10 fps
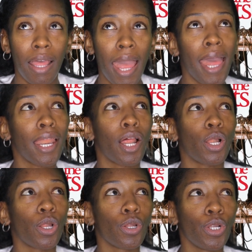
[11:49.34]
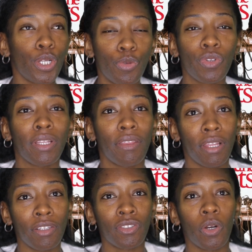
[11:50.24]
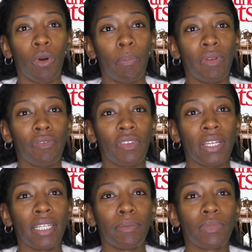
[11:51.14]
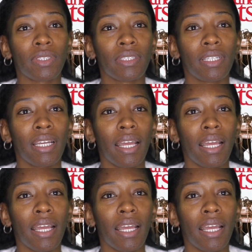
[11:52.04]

And literally things go up in flames.